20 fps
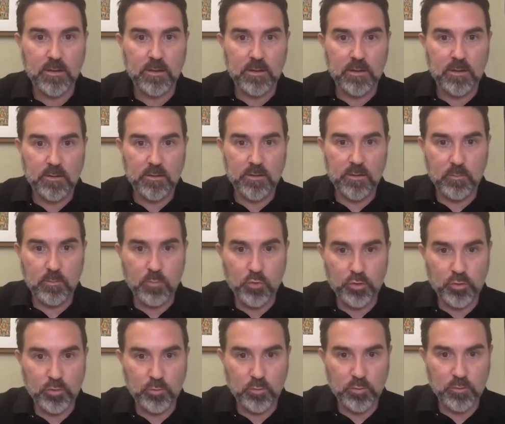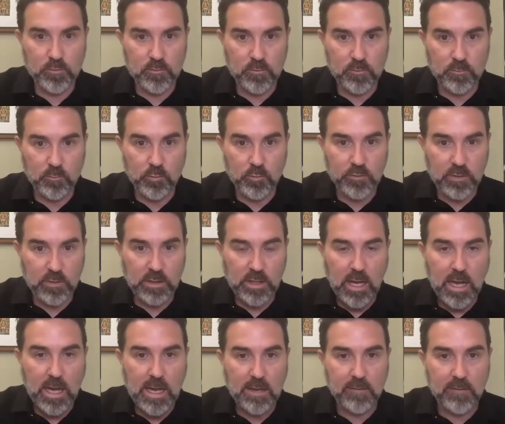the Buddha was
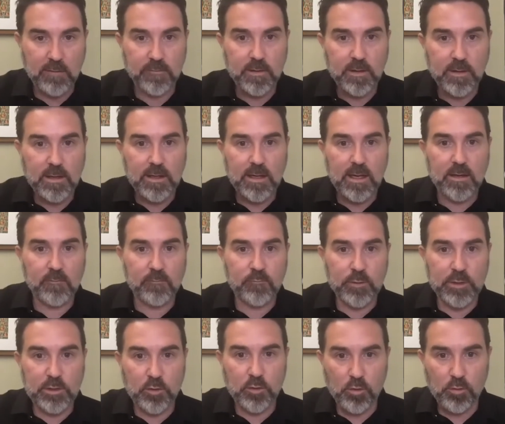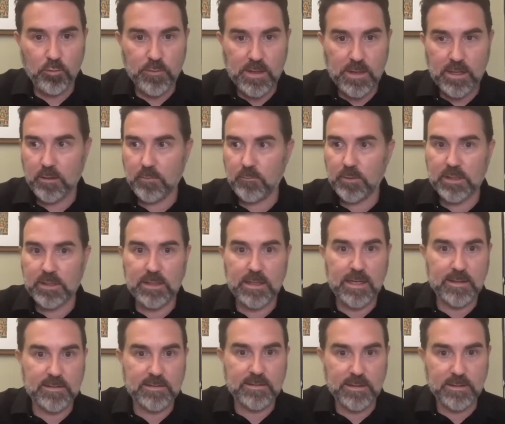alive. And if we go there and we can
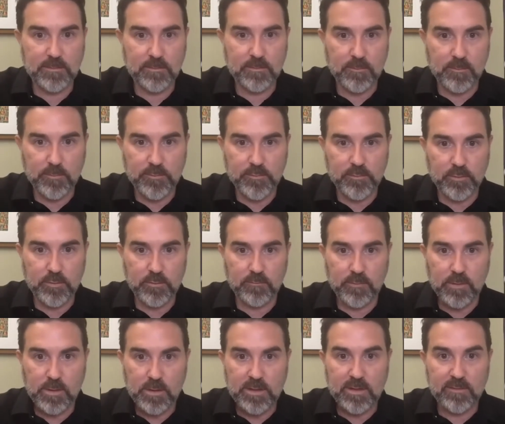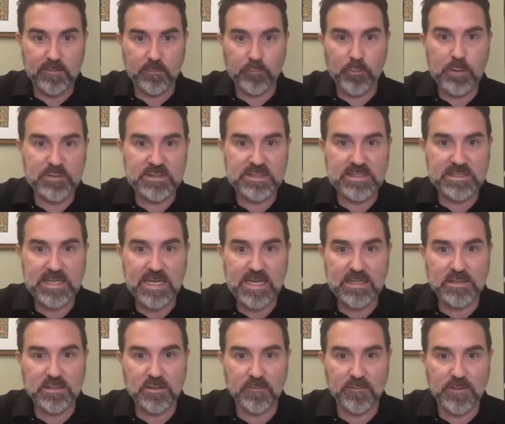actually there's a
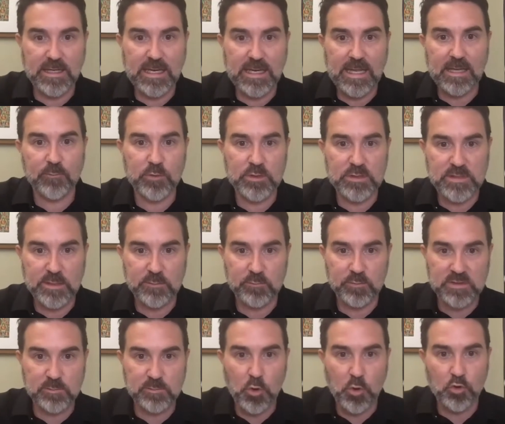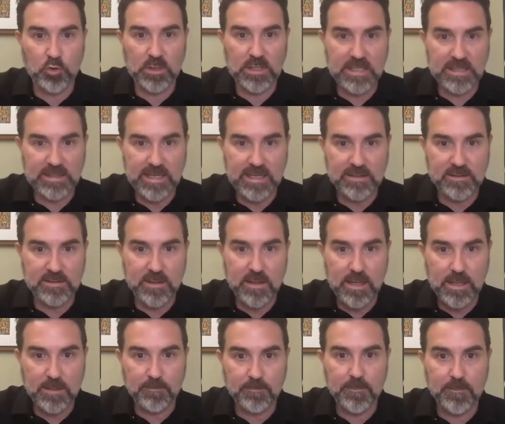representation of the language that was spoken at that
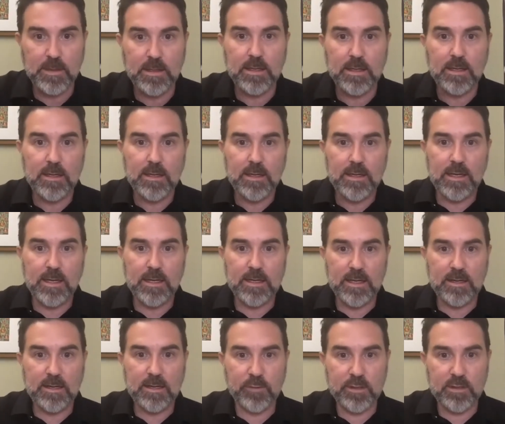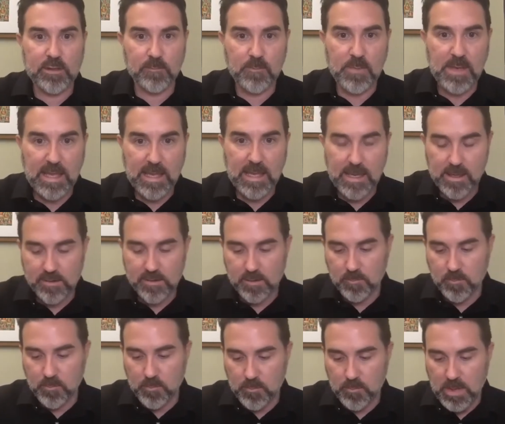time. And then if we compare the
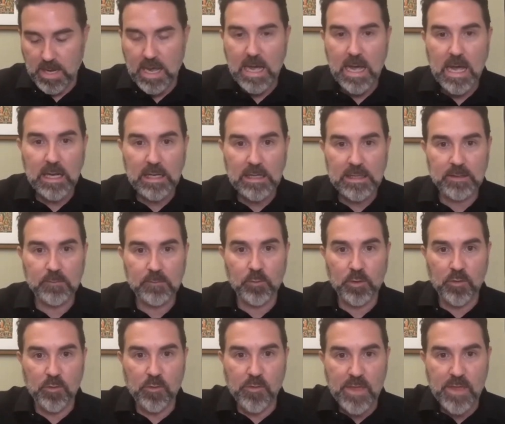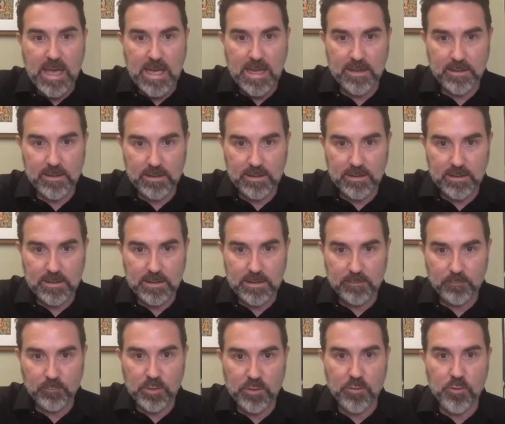Pali with
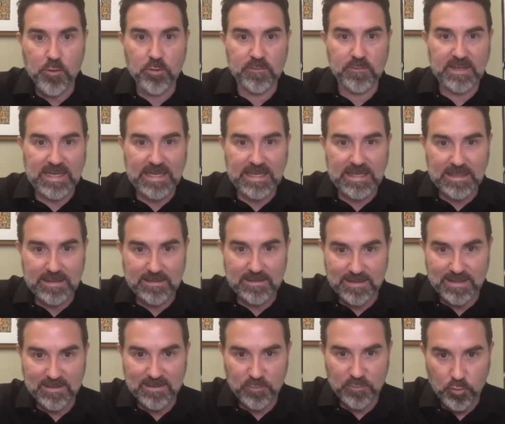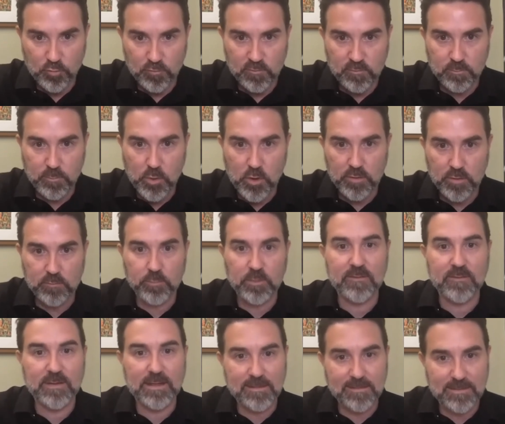those edicts in those spots, we
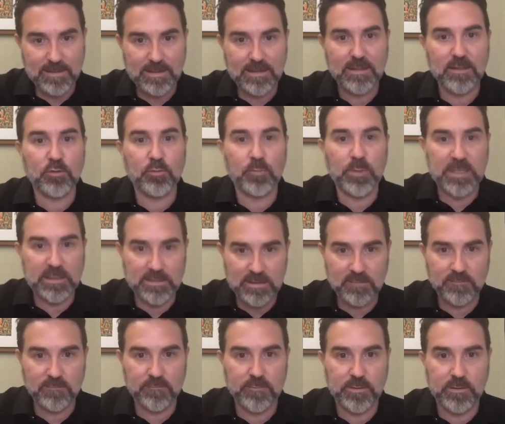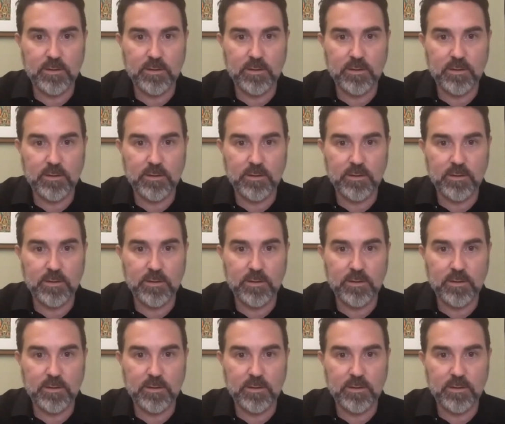see it's a little bit different.